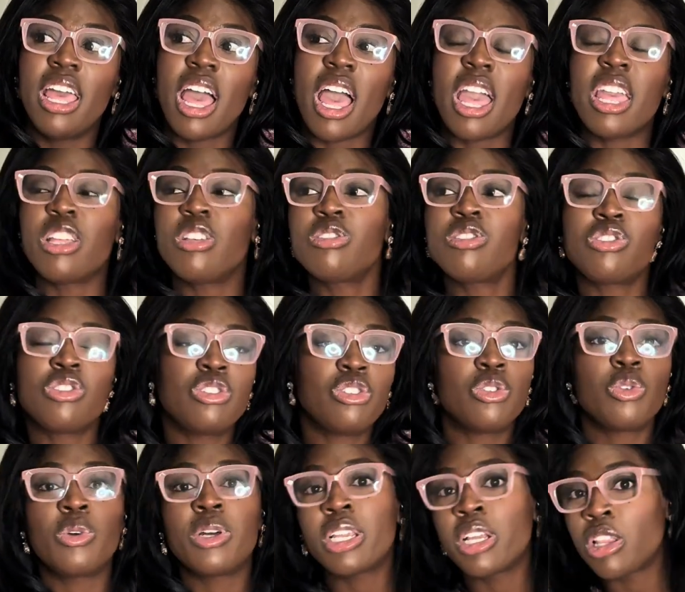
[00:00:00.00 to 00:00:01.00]
I used to
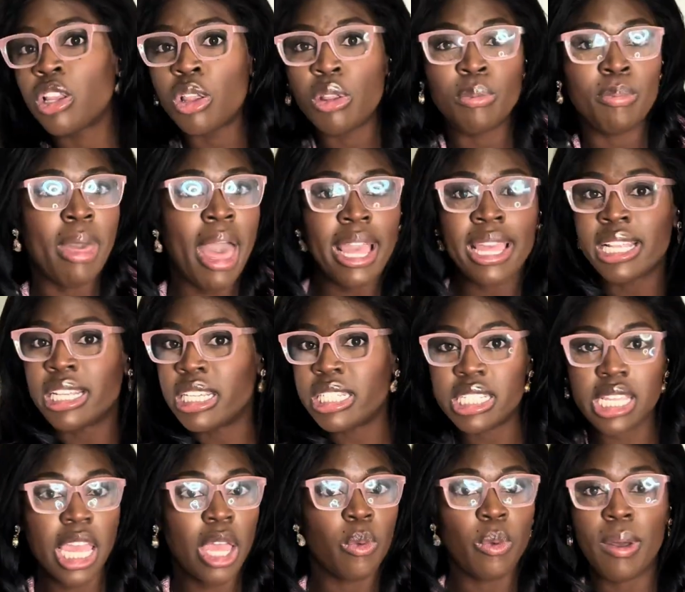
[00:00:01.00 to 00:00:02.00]
do it back in the
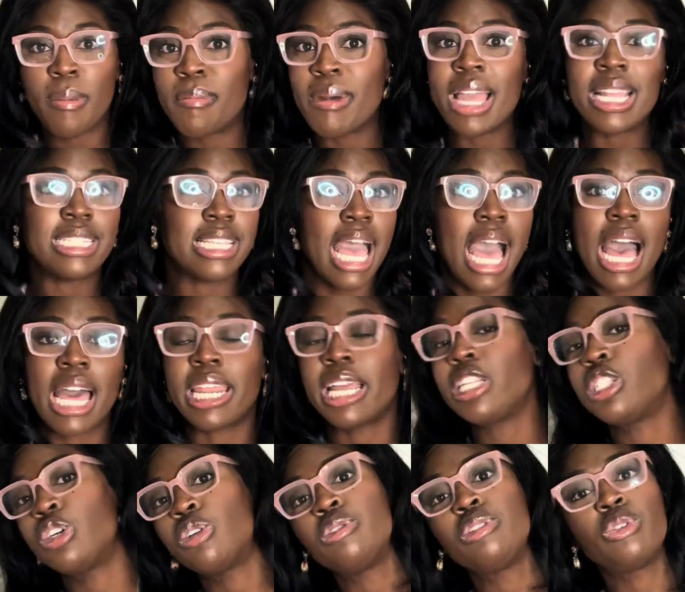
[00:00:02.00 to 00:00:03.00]
day with my dad. I
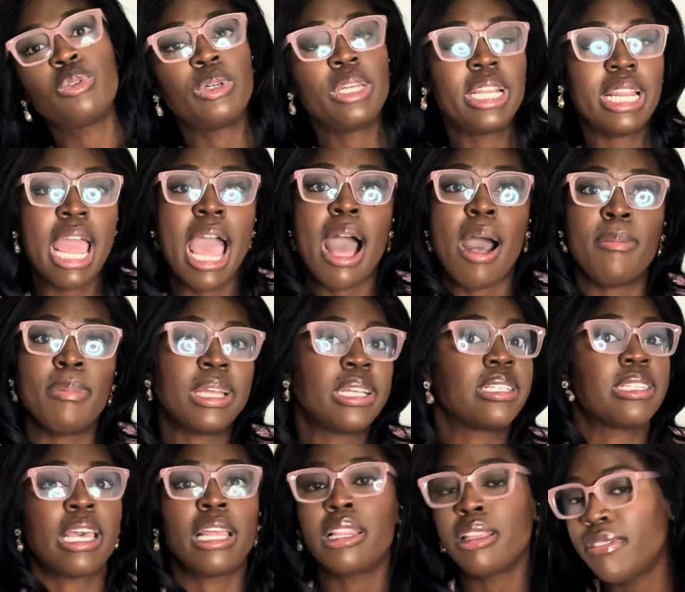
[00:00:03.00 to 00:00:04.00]
don't do it now
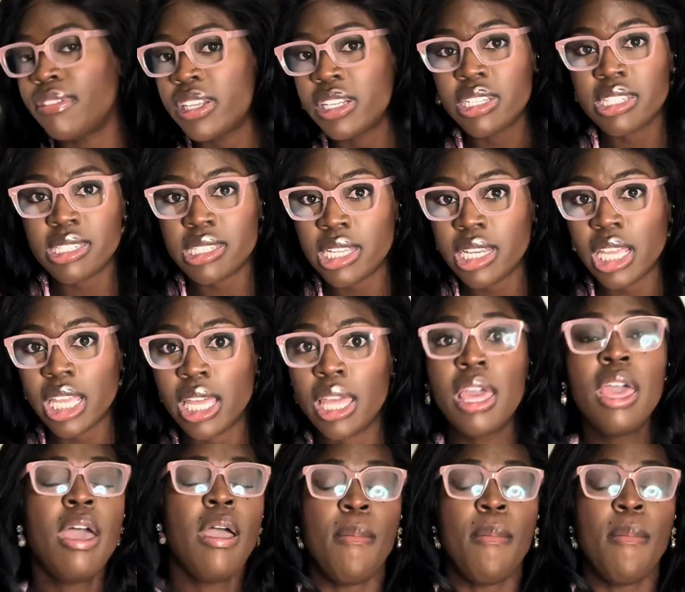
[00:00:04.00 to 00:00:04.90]
because I live in the city.